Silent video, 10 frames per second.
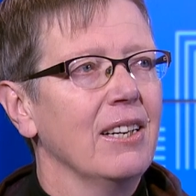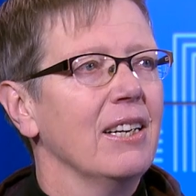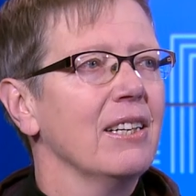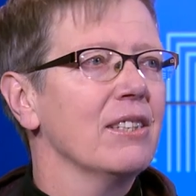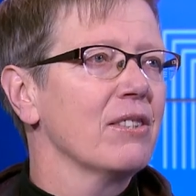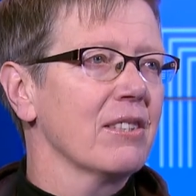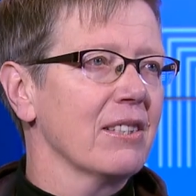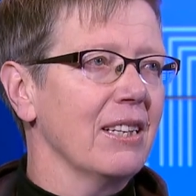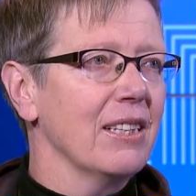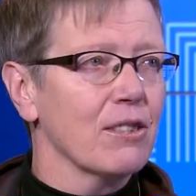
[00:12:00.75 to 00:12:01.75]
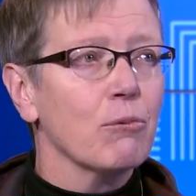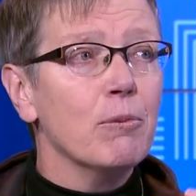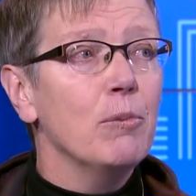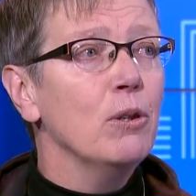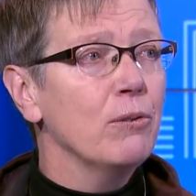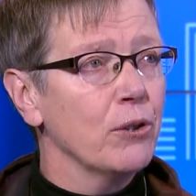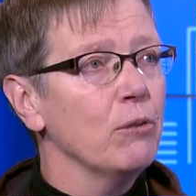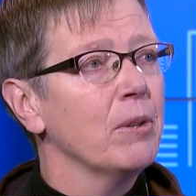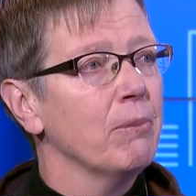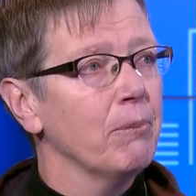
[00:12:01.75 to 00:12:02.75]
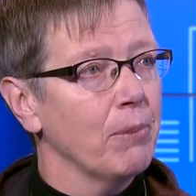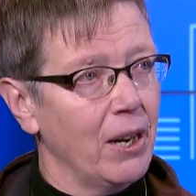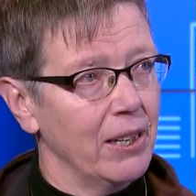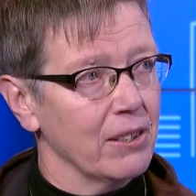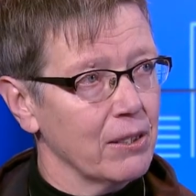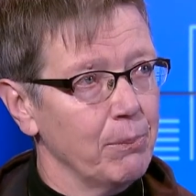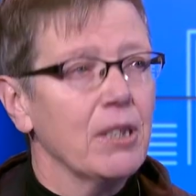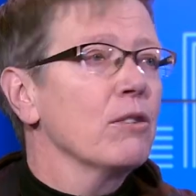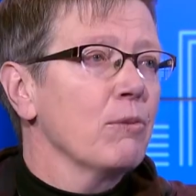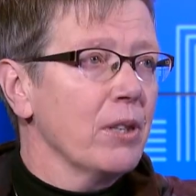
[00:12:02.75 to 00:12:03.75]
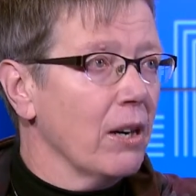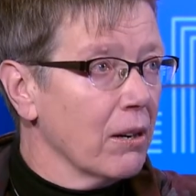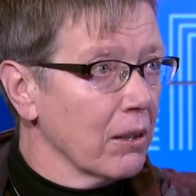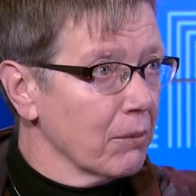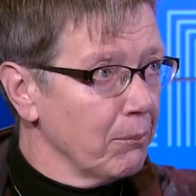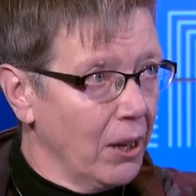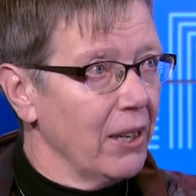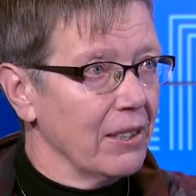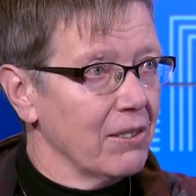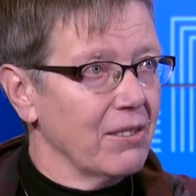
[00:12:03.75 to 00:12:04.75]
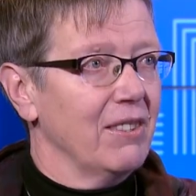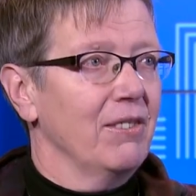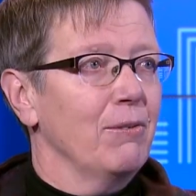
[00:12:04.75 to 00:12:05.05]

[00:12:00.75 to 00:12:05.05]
is let's remove human bias because we are biased.